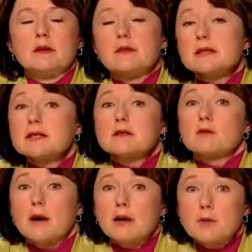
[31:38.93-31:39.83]
This is a
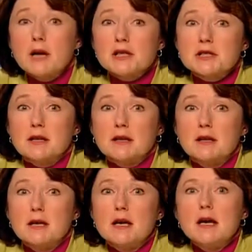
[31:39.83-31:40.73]
great question.
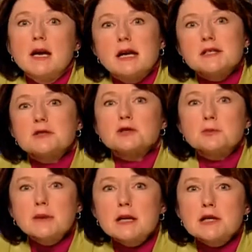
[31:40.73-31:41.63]
As the
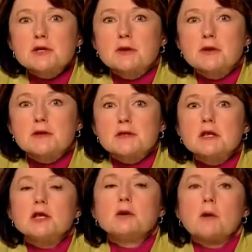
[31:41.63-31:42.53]
triage nurse,
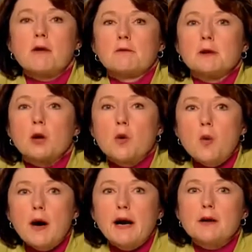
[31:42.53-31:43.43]
you are
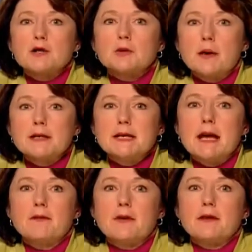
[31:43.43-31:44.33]
required to
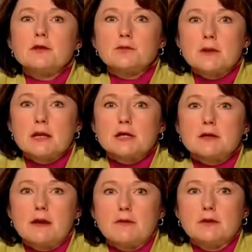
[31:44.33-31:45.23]
identify the triage
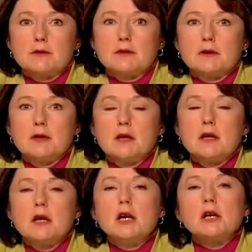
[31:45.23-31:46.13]
level.
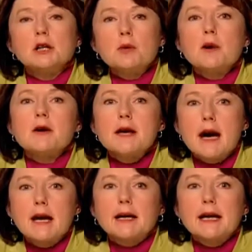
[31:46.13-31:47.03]
You are
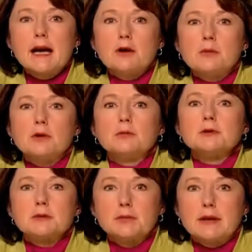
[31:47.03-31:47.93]
not accountable
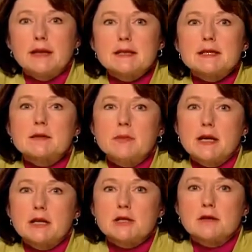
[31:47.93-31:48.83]
to place the
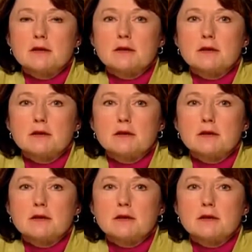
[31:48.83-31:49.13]
patient.